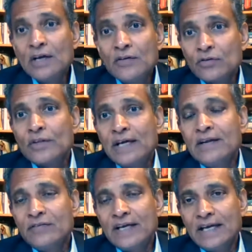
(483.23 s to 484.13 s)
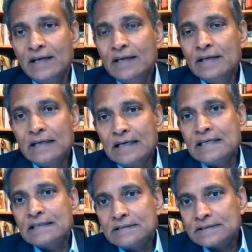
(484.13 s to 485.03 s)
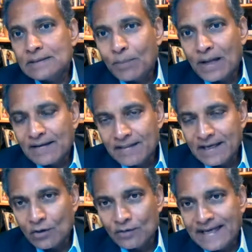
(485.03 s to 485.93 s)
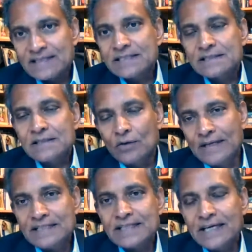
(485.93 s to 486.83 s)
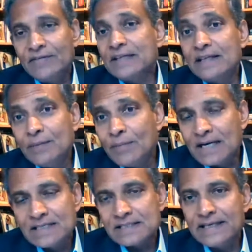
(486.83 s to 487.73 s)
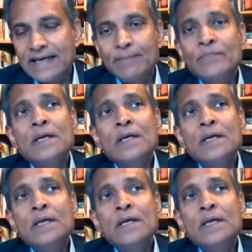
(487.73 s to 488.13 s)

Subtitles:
So there is a supply there on that side of it, and the demand is there.